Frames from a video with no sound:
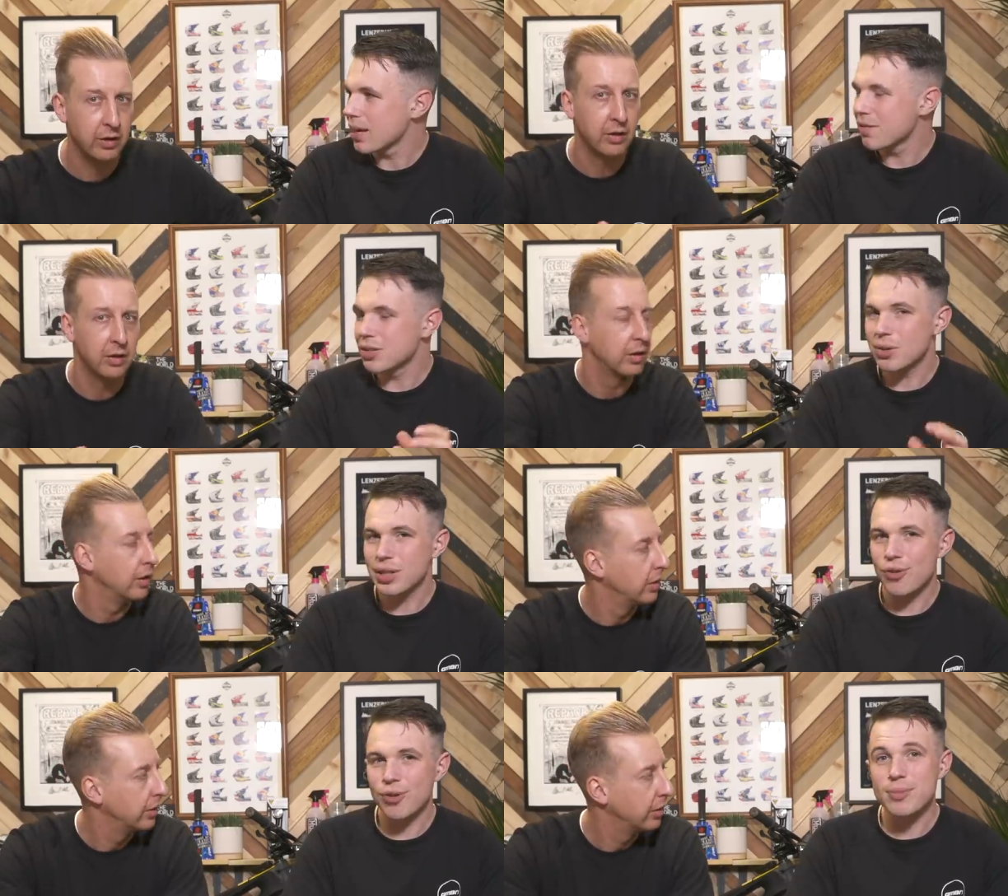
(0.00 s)
Speaker 1: They even do it
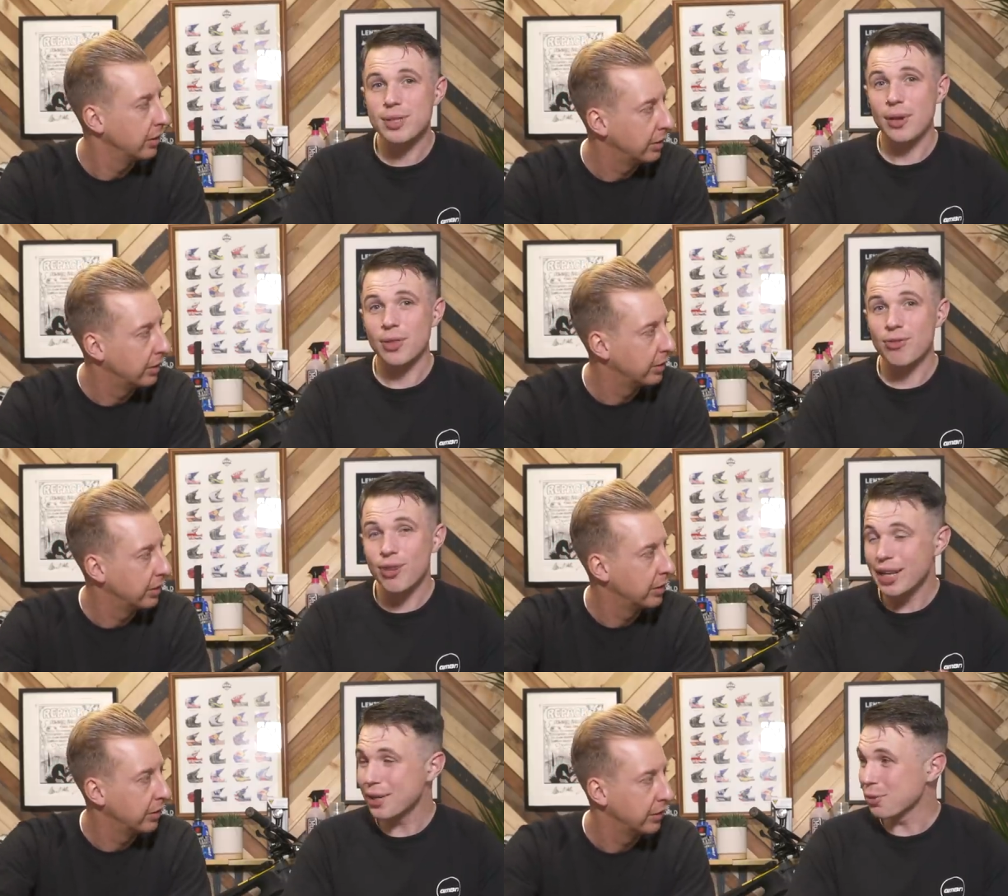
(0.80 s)
in their rims now. And the
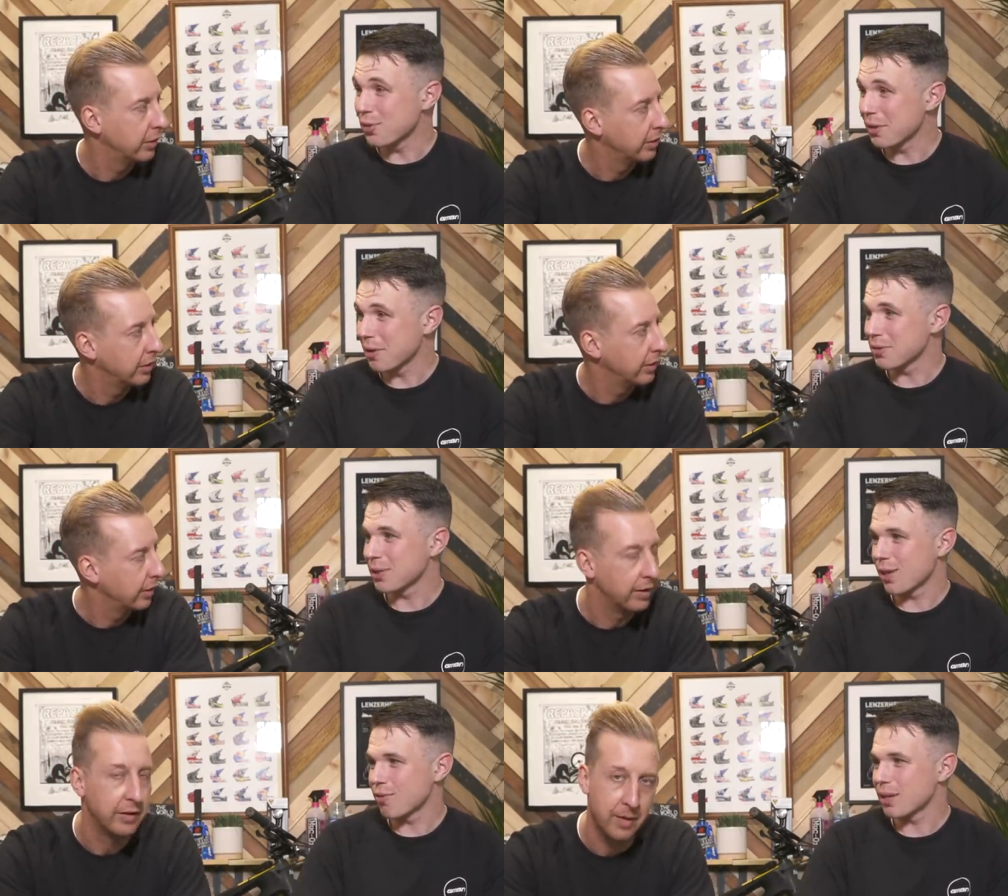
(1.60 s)
really cool thing about doing
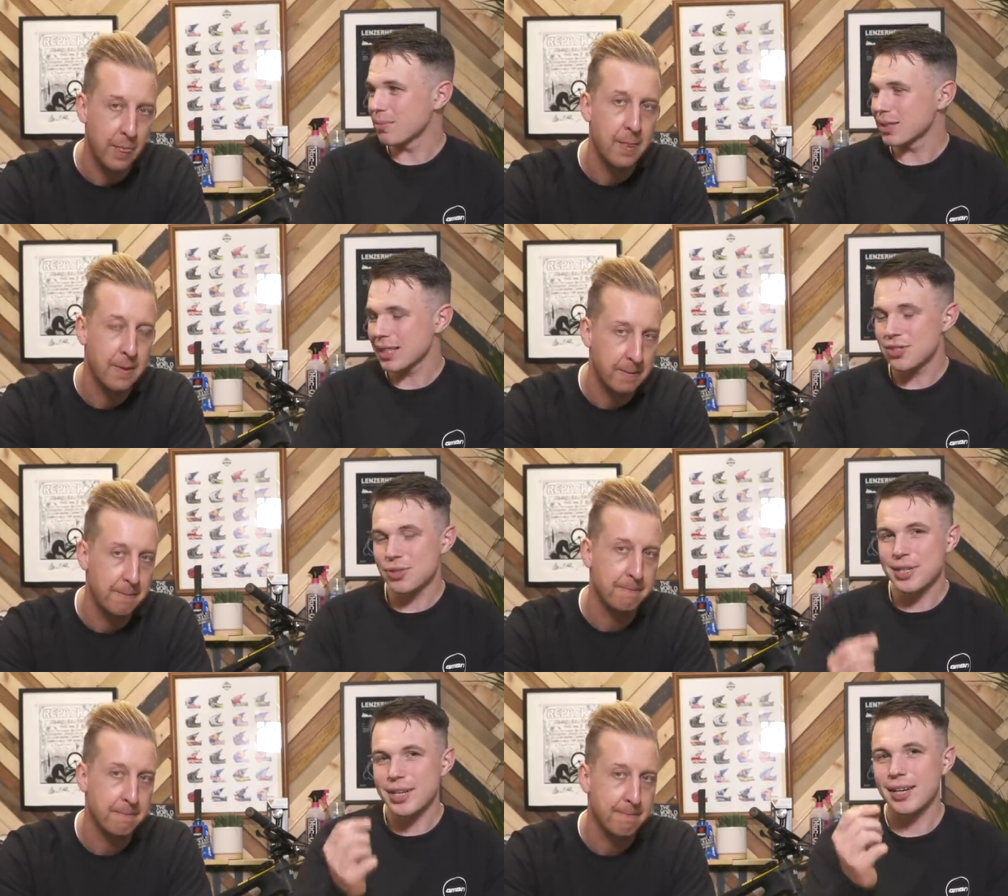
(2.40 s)
yeah. it in their rims is
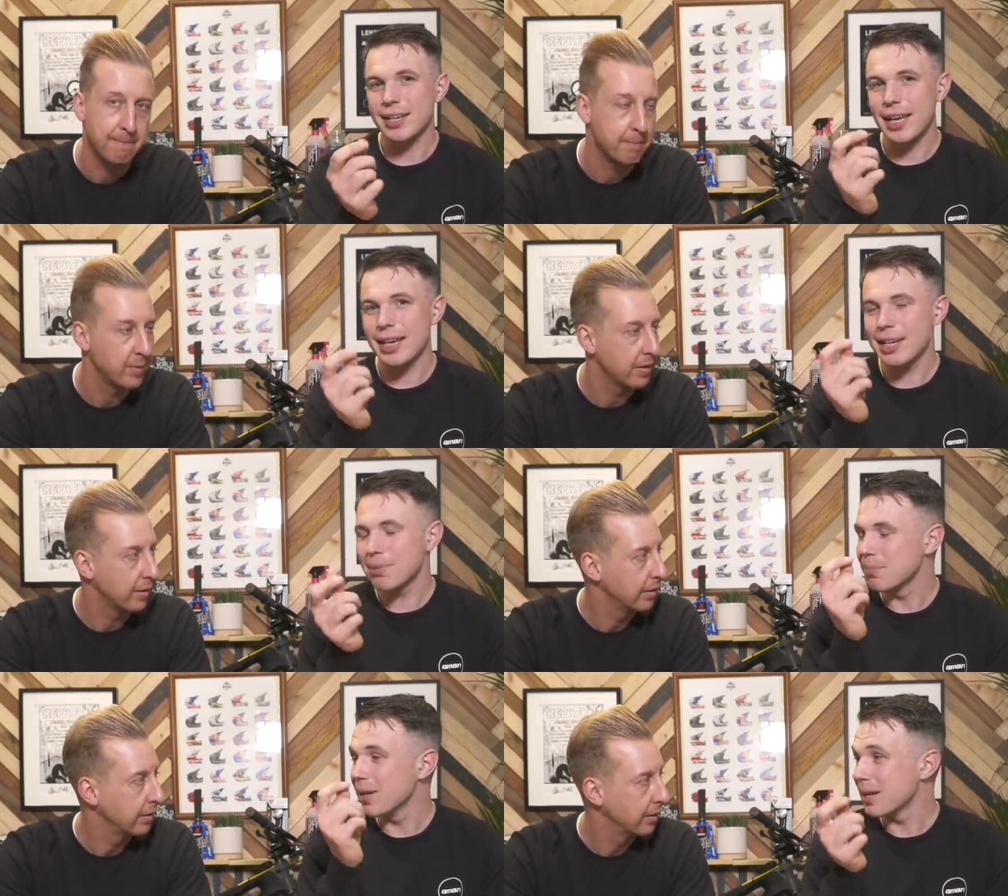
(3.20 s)
you can't get a,
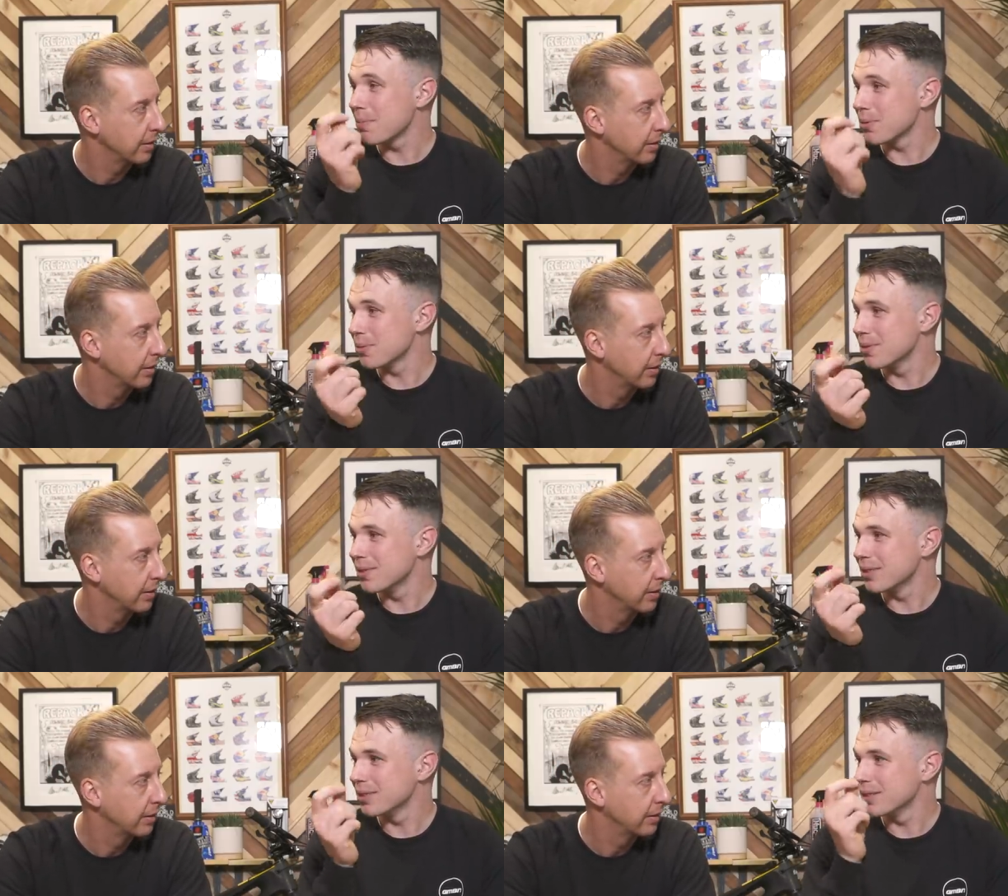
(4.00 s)
lip, a, nipple
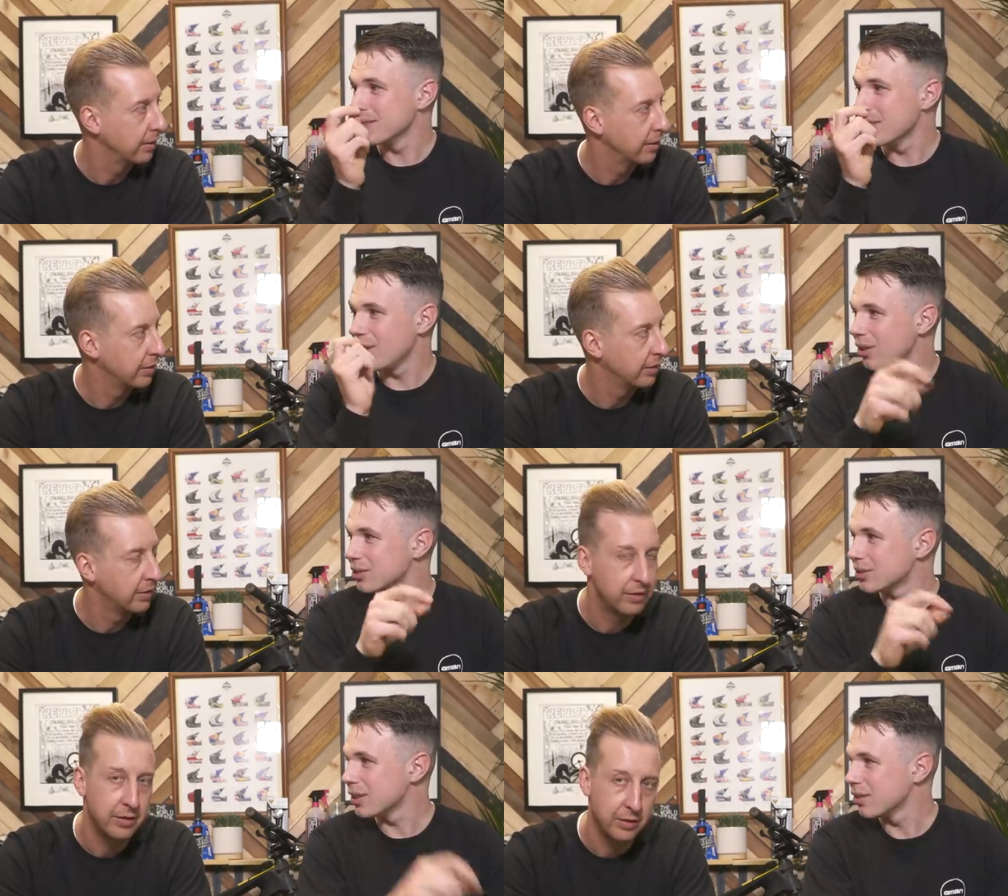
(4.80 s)

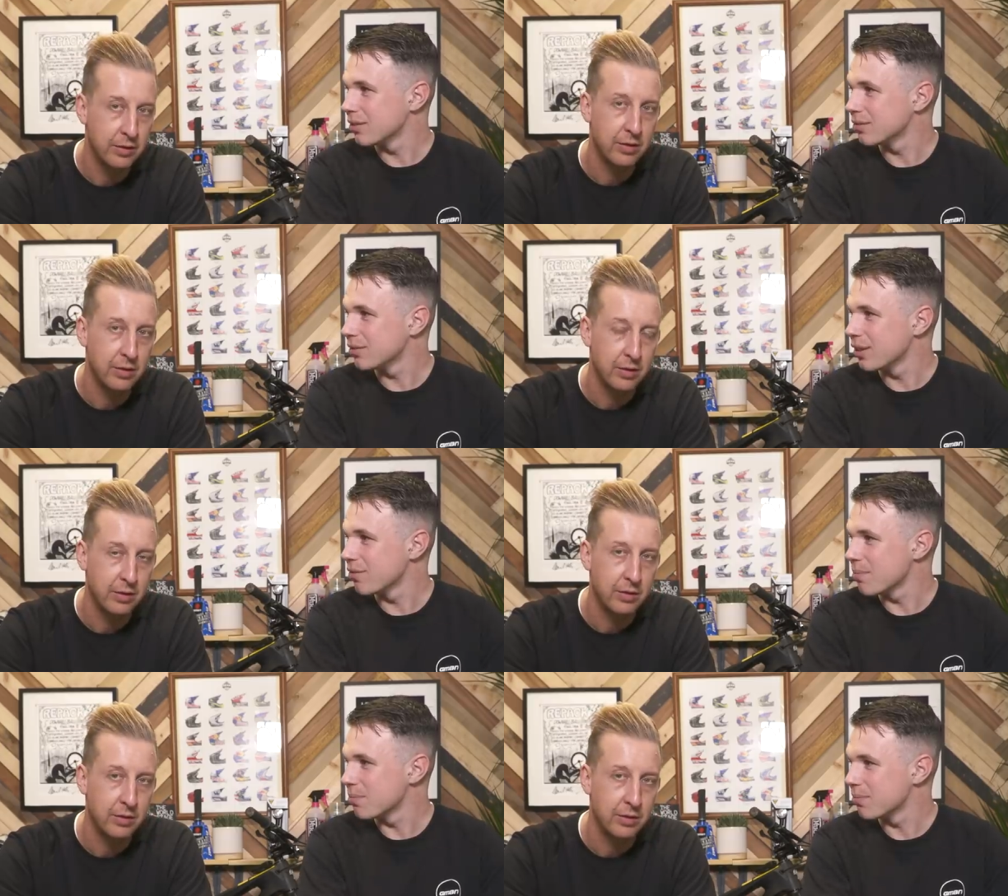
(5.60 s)
lost in the in the
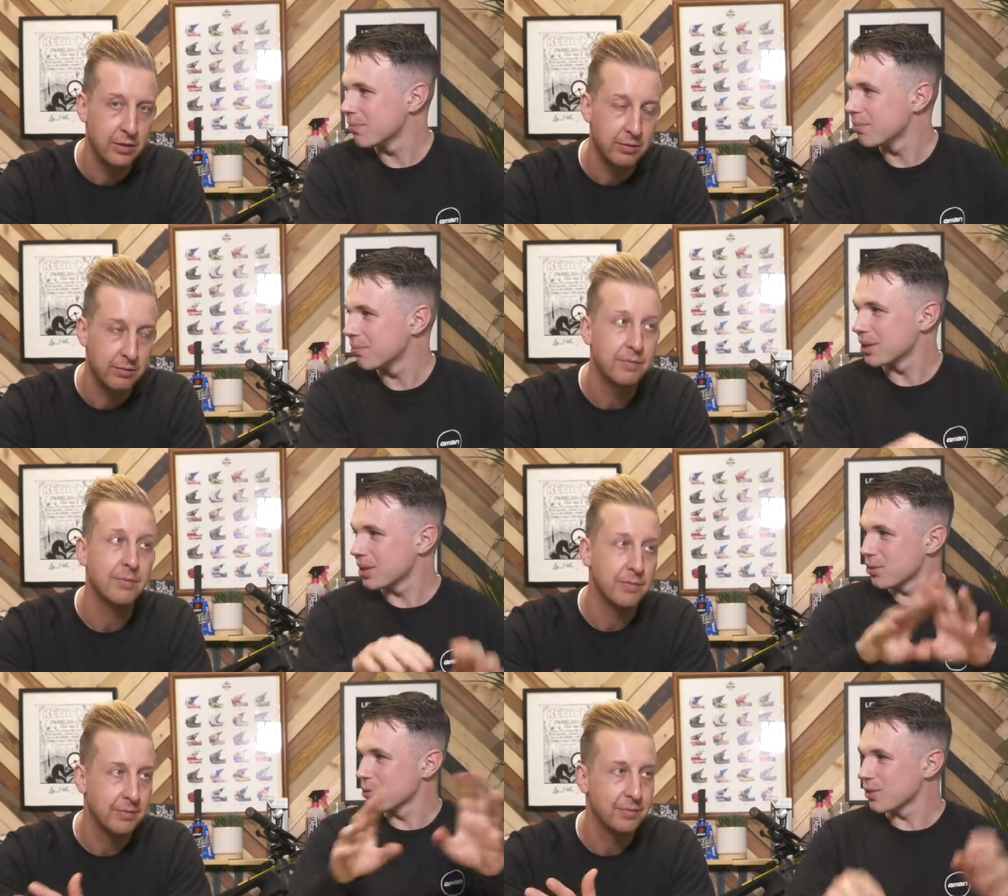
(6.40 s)
rim because
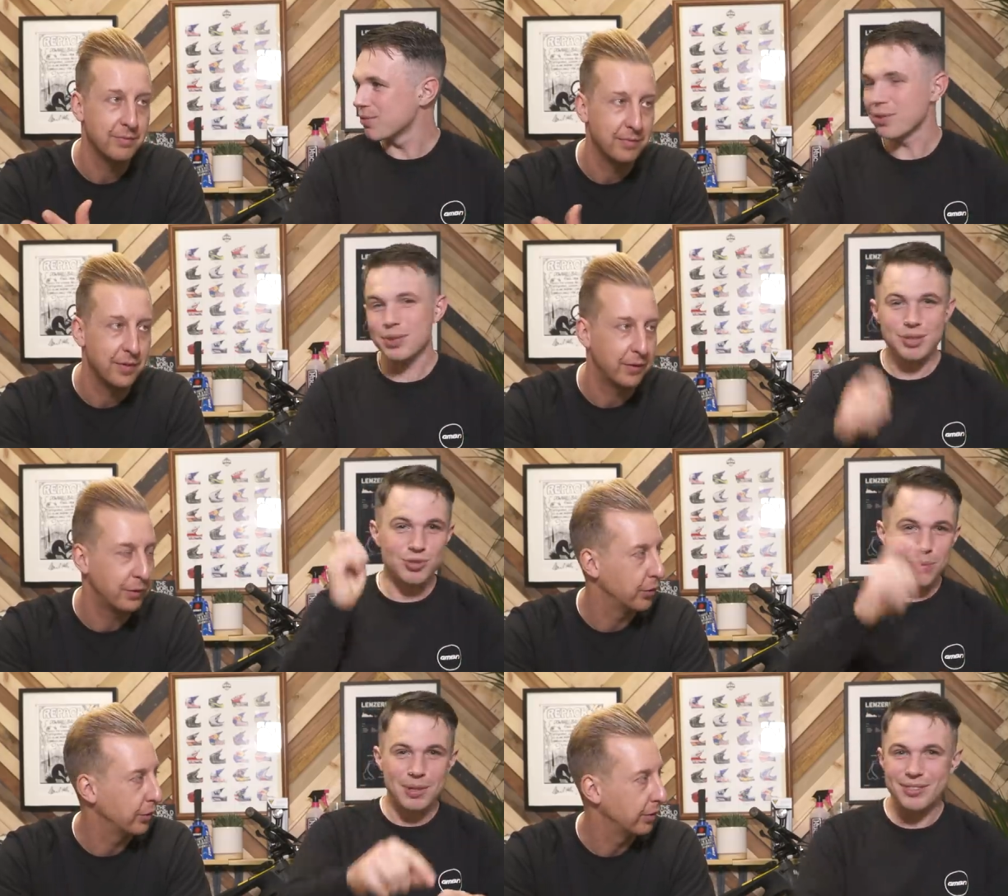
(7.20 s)
it's all just full. Just
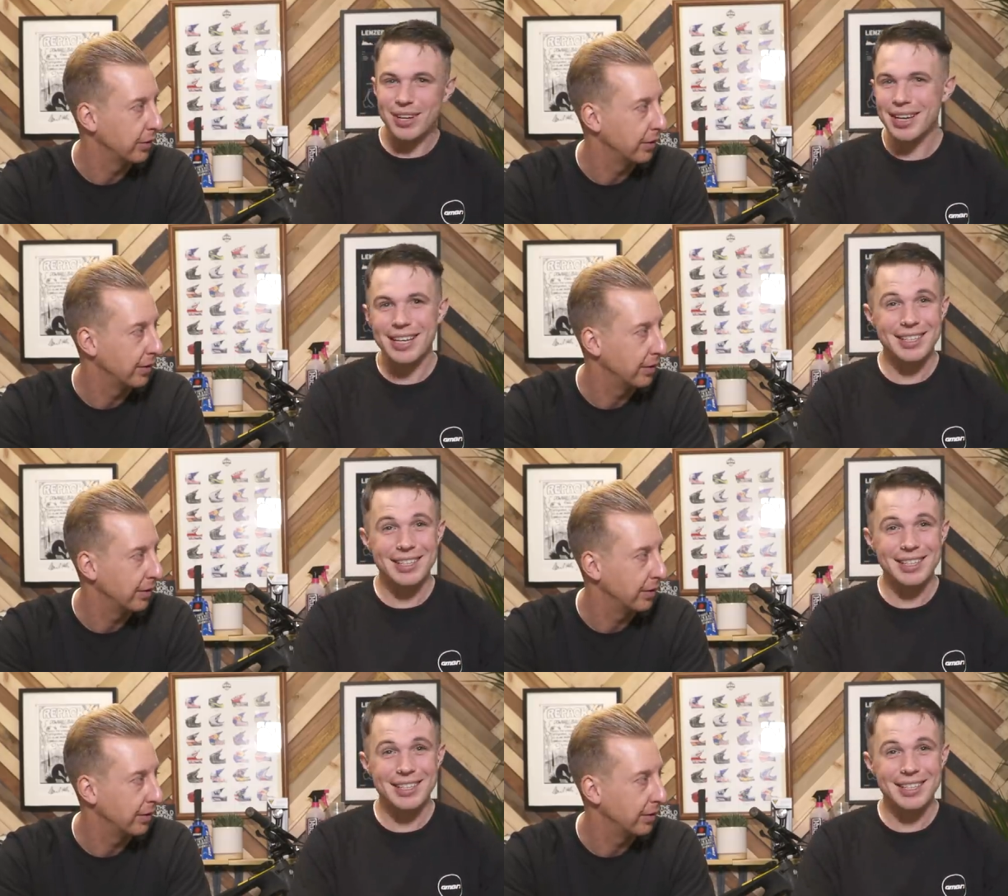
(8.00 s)
drop it straight in.